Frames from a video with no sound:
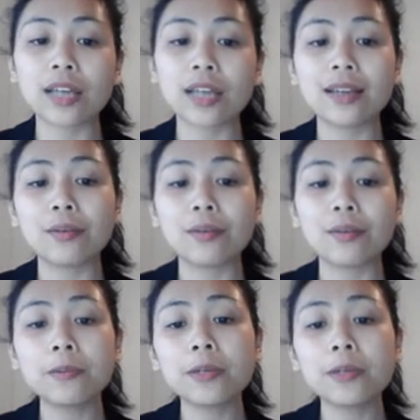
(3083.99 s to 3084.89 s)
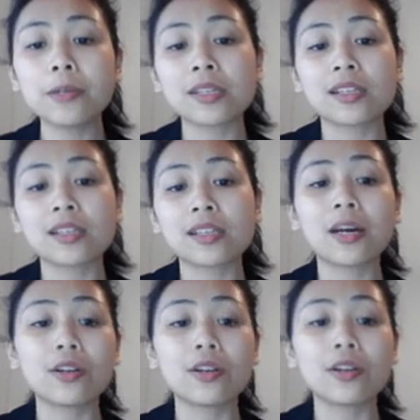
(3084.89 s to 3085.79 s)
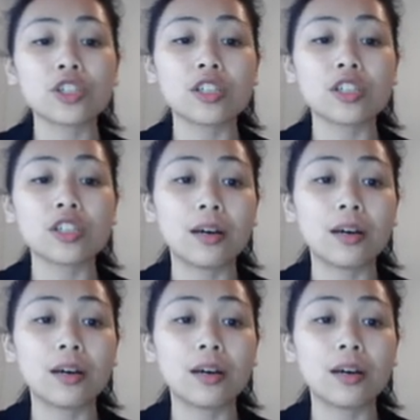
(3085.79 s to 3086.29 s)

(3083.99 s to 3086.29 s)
I work pretty much like biology.